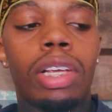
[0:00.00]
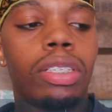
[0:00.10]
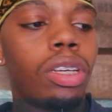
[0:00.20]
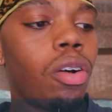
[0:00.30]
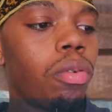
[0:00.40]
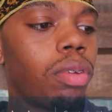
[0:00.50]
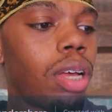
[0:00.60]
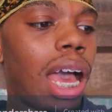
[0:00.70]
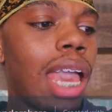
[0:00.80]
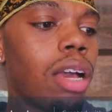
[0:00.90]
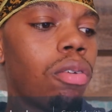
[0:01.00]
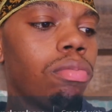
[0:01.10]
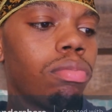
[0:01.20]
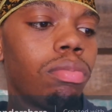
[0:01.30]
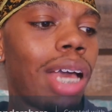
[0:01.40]
So I ain't
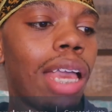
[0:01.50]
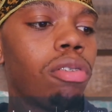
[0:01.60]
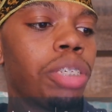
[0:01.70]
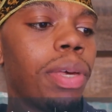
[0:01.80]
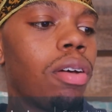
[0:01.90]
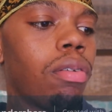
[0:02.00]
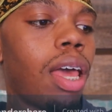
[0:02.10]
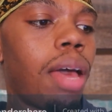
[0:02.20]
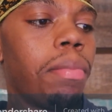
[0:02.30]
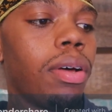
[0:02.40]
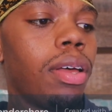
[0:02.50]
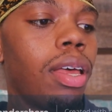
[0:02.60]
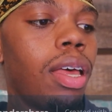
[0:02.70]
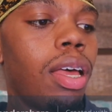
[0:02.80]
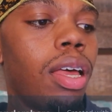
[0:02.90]
gonna I ain't gonna speak on that, but
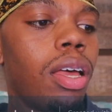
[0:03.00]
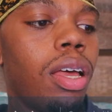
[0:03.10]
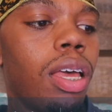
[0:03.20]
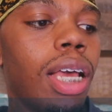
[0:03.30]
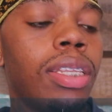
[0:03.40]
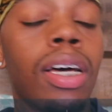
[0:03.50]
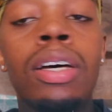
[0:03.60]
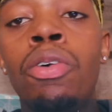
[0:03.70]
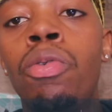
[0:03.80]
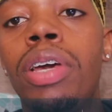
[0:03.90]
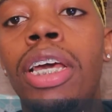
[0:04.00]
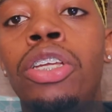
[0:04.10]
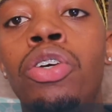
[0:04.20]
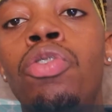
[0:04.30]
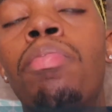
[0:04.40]
it do
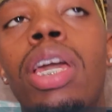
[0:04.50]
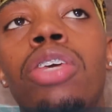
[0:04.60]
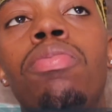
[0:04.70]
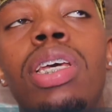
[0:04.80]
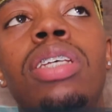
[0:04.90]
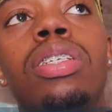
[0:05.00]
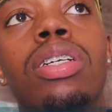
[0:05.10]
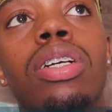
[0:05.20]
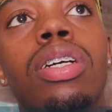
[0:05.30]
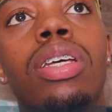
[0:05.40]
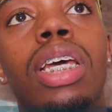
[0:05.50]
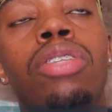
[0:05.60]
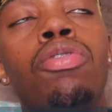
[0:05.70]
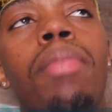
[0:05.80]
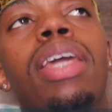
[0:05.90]
it do make you easier.
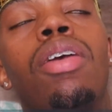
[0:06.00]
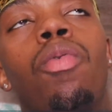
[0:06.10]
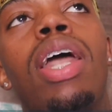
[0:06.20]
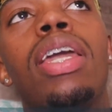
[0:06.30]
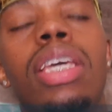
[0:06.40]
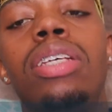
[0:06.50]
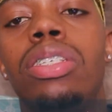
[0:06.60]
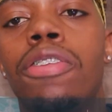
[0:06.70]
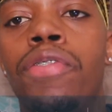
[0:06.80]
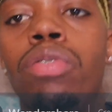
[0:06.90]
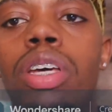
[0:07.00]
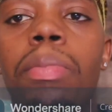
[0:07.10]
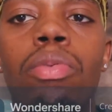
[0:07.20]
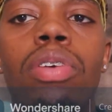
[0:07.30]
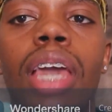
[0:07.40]
It do make it way easier for you to
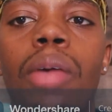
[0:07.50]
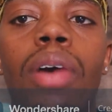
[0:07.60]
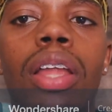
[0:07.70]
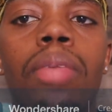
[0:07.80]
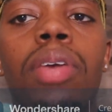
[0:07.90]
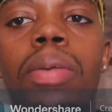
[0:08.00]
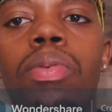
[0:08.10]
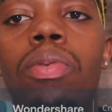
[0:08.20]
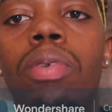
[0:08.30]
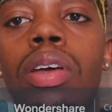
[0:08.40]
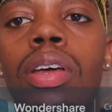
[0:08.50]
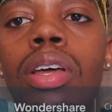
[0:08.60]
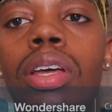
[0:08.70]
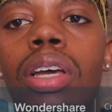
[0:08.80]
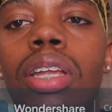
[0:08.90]
communicate with other people,
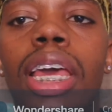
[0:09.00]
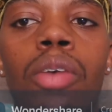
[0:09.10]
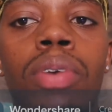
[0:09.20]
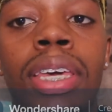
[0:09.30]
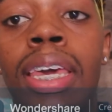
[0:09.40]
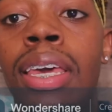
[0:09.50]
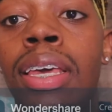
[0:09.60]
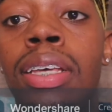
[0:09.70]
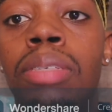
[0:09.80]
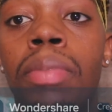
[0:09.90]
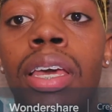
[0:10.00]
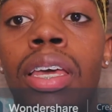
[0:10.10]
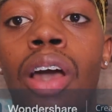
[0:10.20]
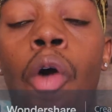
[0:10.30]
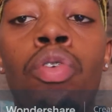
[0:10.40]
connect with kids,
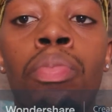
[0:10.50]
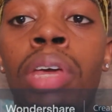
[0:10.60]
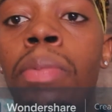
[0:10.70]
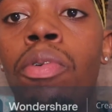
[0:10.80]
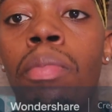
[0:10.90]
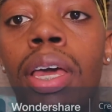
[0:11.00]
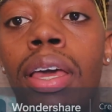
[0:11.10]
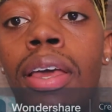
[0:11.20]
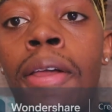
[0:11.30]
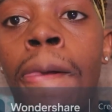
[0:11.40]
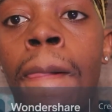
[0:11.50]
man, older people, man.